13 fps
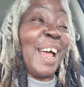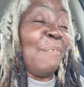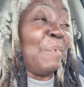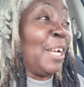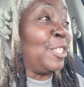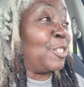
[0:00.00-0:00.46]

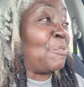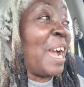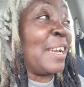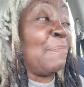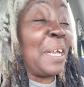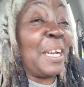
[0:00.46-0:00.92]
I'm not
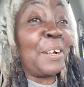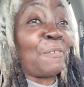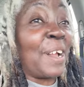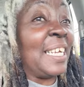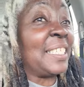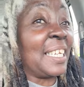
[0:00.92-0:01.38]
trying to be the
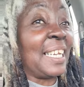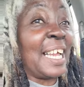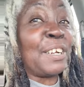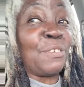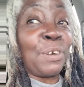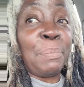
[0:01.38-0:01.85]
crazy
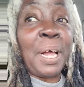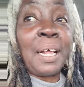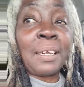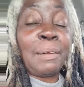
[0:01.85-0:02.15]
lady on the block,